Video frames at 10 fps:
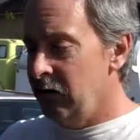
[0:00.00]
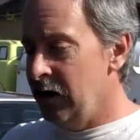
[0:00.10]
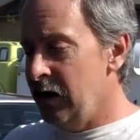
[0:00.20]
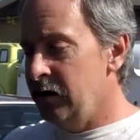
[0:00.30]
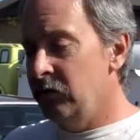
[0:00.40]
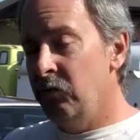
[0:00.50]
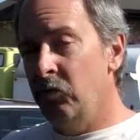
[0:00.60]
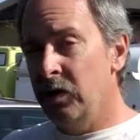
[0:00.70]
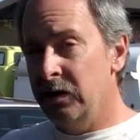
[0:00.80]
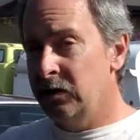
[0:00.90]
And
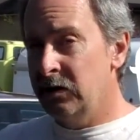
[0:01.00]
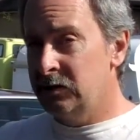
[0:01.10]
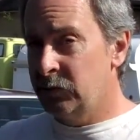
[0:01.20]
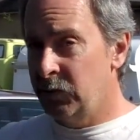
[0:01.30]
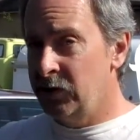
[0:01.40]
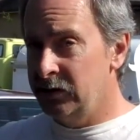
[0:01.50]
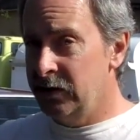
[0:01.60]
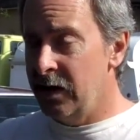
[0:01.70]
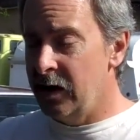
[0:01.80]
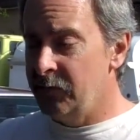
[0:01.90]
when it gets
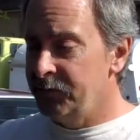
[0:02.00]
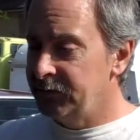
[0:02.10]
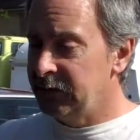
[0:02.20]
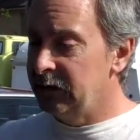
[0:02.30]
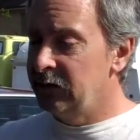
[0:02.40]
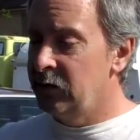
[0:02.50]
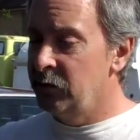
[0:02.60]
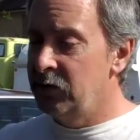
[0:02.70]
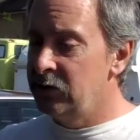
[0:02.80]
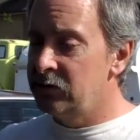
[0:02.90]
plugged up,
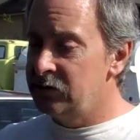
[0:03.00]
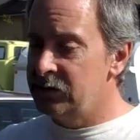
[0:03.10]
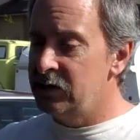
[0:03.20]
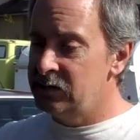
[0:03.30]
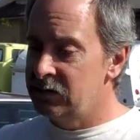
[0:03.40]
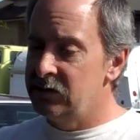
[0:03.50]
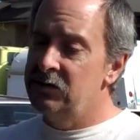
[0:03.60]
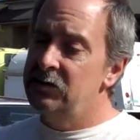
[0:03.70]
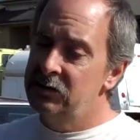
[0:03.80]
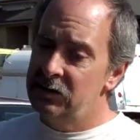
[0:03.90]
computer
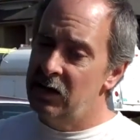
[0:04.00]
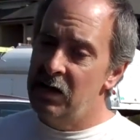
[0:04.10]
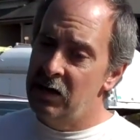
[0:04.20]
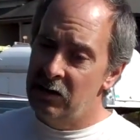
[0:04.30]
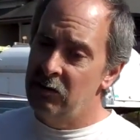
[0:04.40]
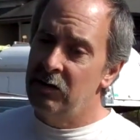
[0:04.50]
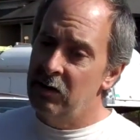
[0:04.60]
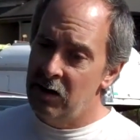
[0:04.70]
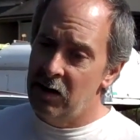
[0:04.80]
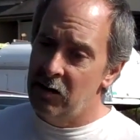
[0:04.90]
senses a
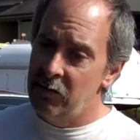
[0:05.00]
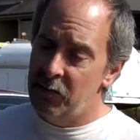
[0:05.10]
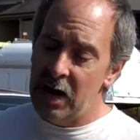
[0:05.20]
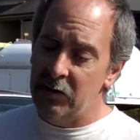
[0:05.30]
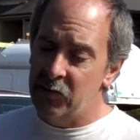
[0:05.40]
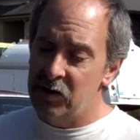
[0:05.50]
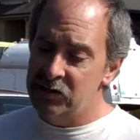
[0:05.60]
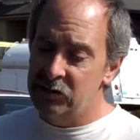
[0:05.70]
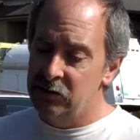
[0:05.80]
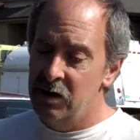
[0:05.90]
back
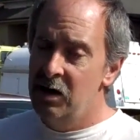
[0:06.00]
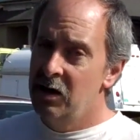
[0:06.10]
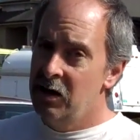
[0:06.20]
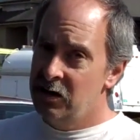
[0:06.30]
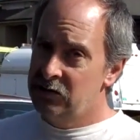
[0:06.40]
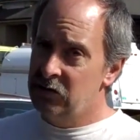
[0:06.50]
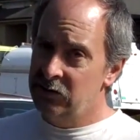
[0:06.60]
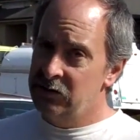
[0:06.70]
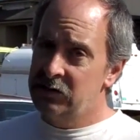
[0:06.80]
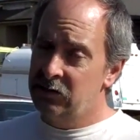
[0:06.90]
pressure, and
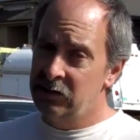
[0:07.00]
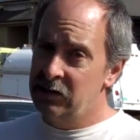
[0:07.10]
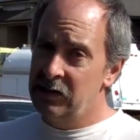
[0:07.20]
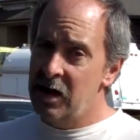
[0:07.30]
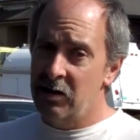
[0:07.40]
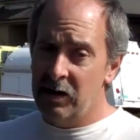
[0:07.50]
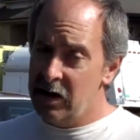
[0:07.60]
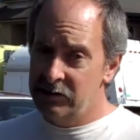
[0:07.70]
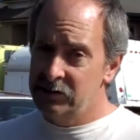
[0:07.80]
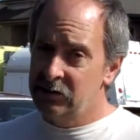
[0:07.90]
so it needs to clean it out.
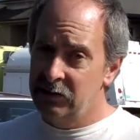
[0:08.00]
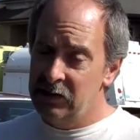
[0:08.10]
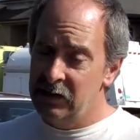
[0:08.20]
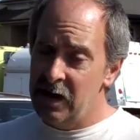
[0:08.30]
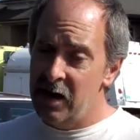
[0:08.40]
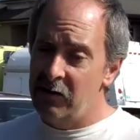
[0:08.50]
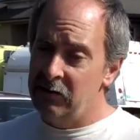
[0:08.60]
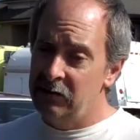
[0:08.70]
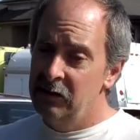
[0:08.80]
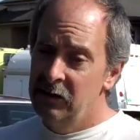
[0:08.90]
How does it clean it
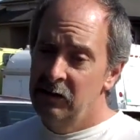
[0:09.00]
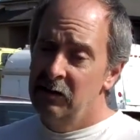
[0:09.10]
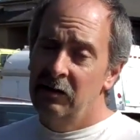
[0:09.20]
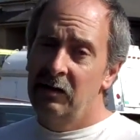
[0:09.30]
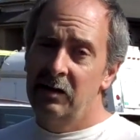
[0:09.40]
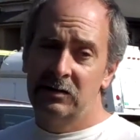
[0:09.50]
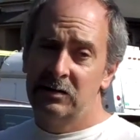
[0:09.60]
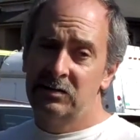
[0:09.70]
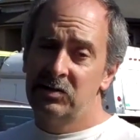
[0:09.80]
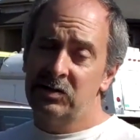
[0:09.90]
out?
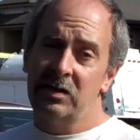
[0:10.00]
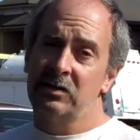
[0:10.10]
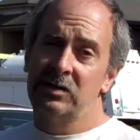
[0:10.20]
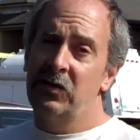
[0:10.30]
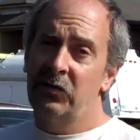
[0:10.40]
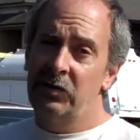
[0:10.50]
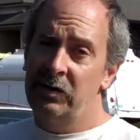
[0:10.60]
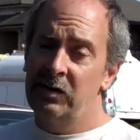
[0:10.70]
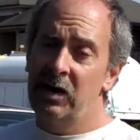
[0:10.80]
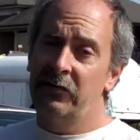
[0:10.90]
It's just like a
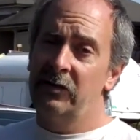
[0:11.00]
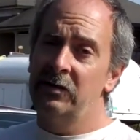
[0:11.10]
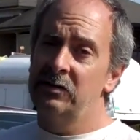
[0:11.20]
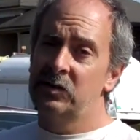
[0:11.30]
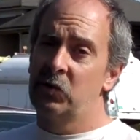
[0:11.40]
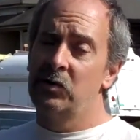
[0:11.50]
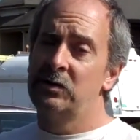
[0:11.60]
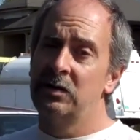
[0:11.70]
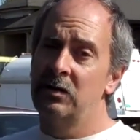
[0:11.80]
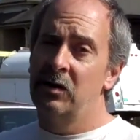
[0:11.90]
self-cleaning oven. It
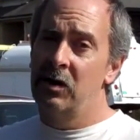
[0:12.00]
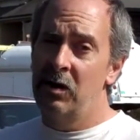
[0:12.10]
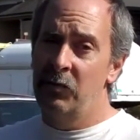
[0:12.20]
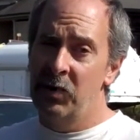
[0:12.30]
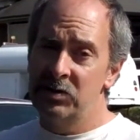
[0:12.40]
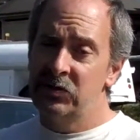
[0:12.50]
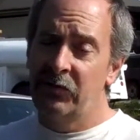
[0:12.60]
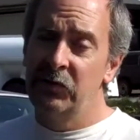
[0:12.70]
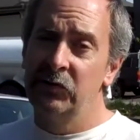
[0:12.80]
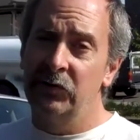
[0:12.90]
squirts in a bunch
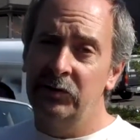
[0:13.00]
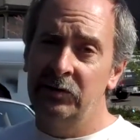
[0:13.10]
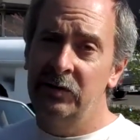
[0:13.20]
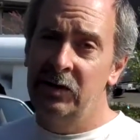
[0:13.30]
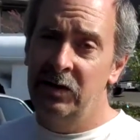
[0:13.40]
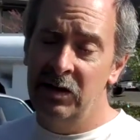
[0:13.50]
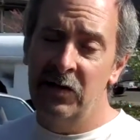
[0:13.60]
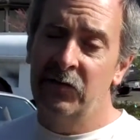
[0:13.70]
of fuel, and